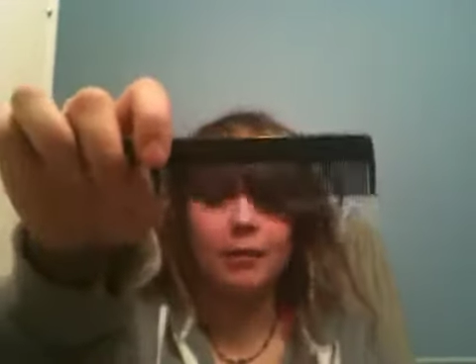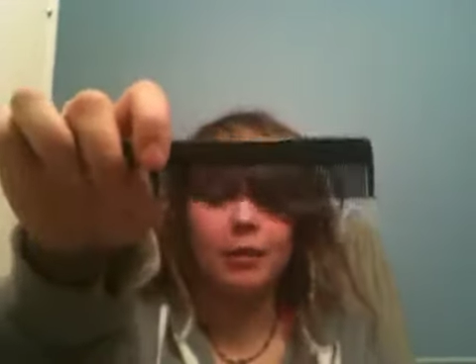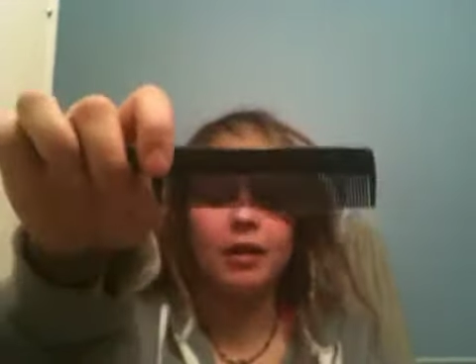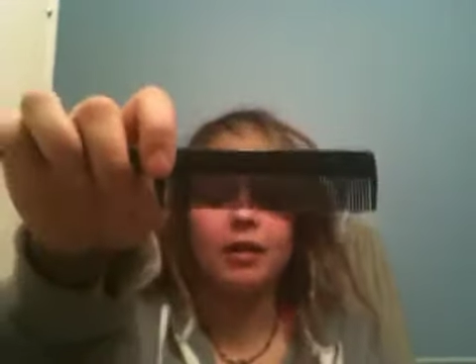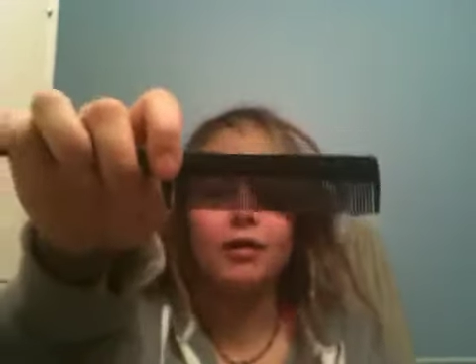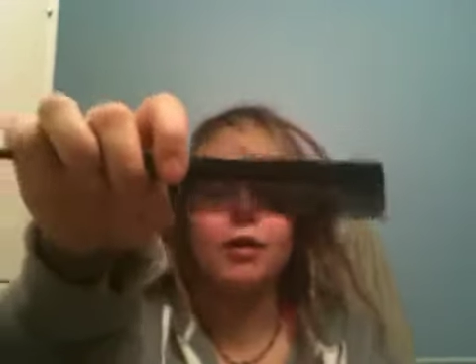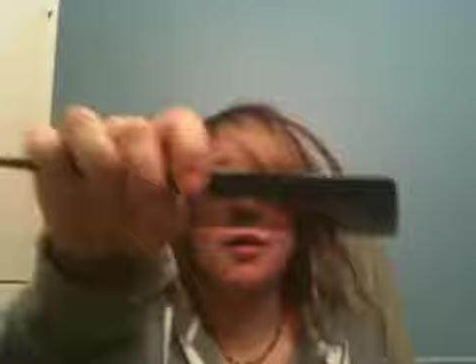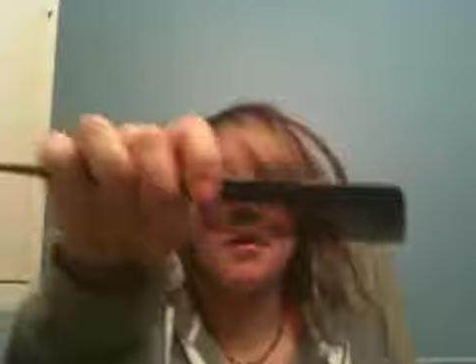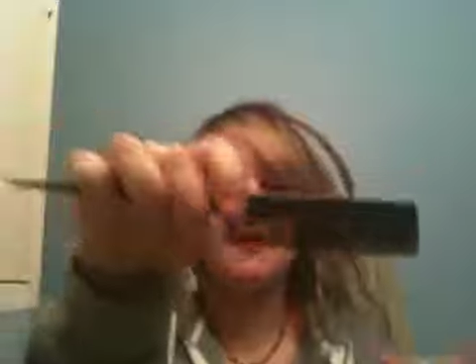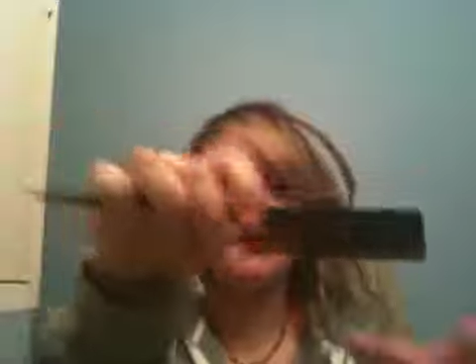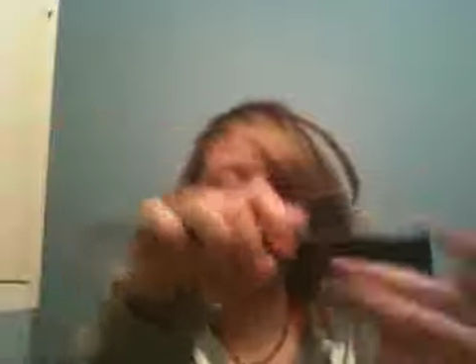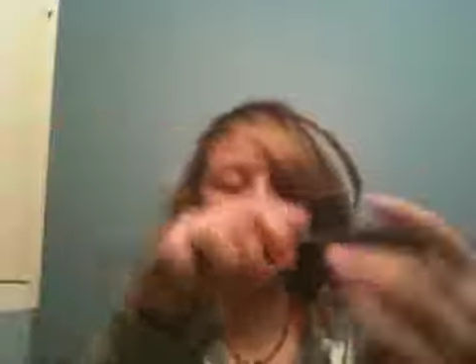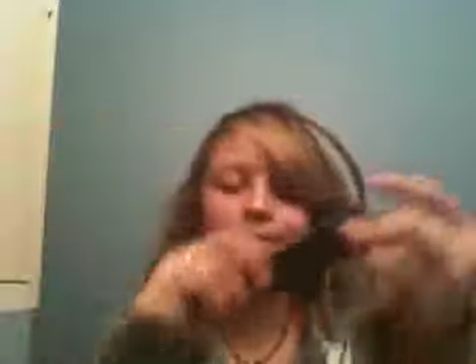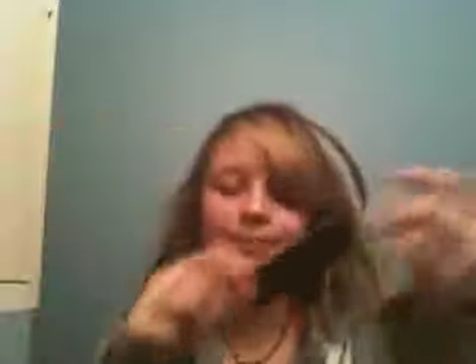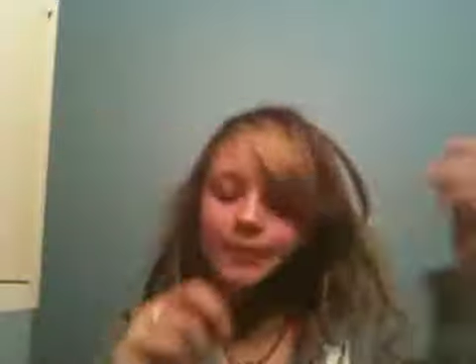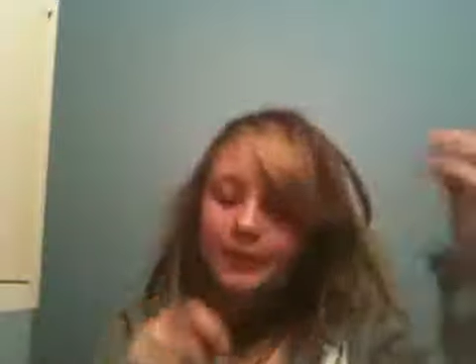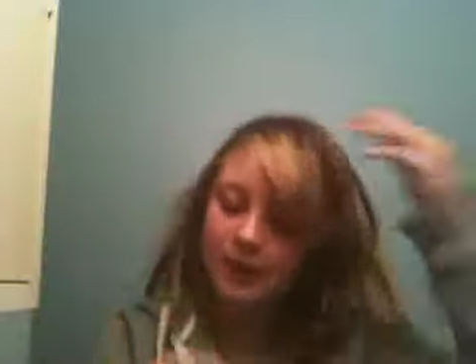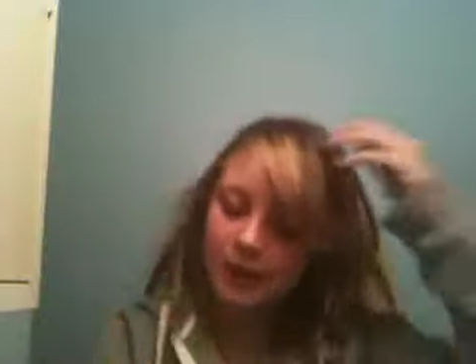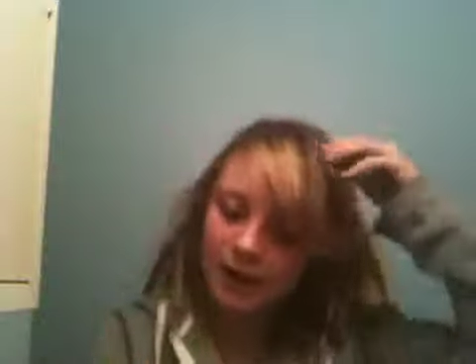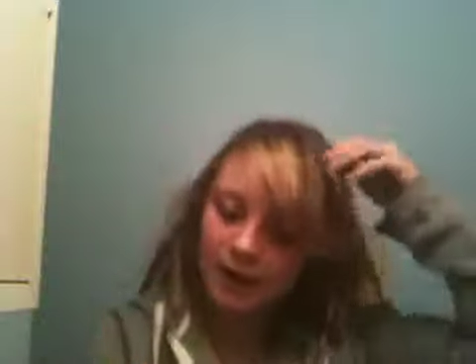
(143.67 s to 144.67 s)
metal comb.
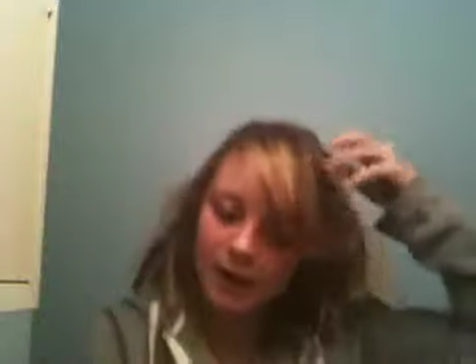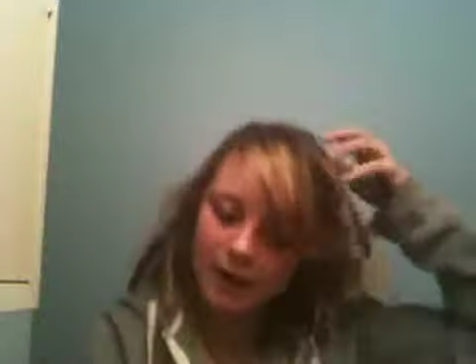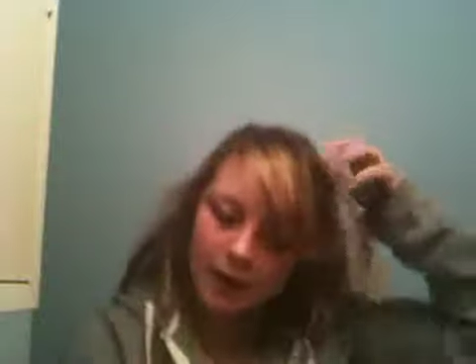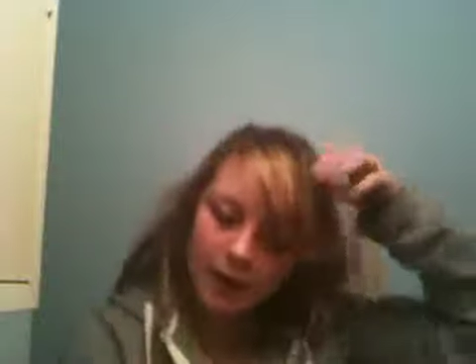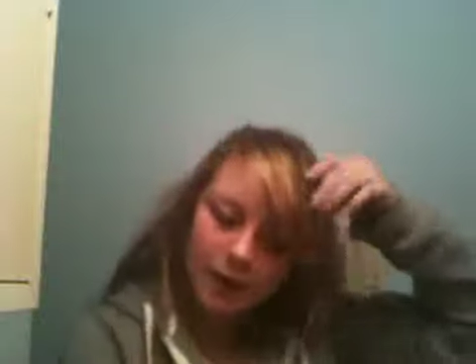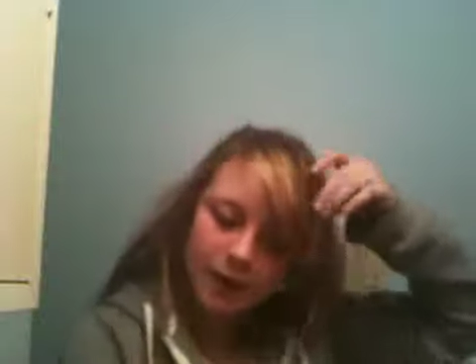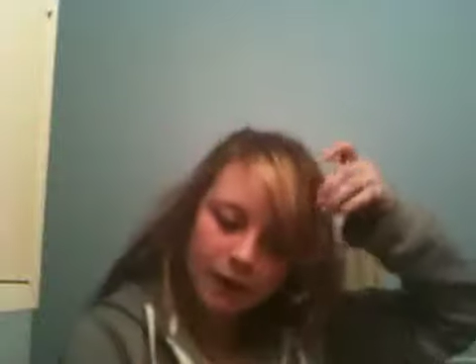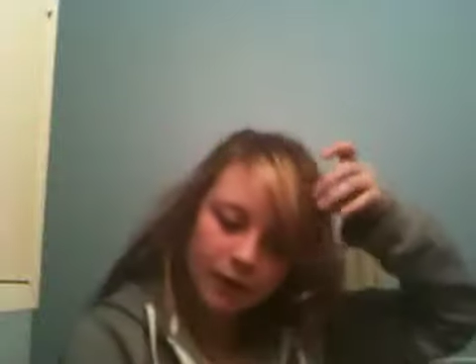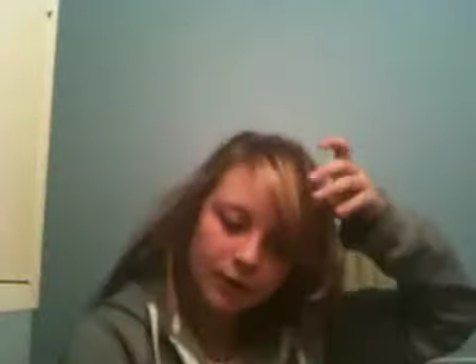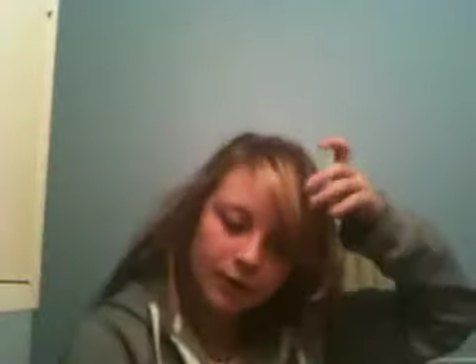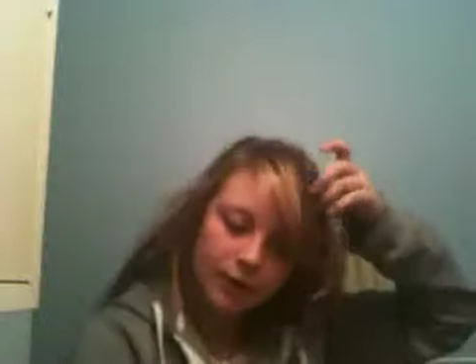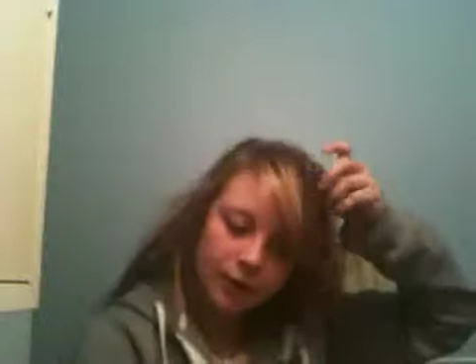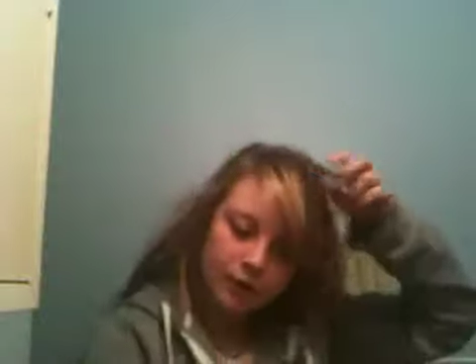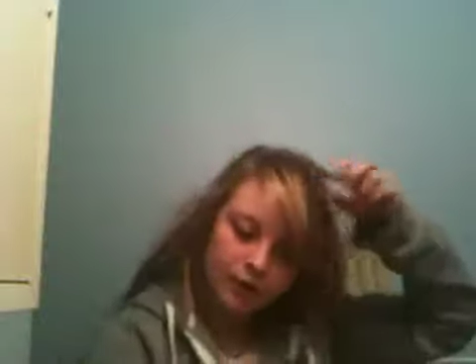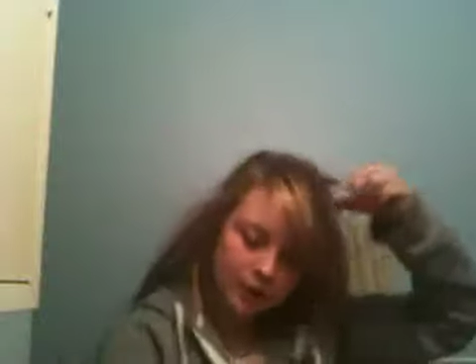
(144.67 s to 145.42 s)
So what you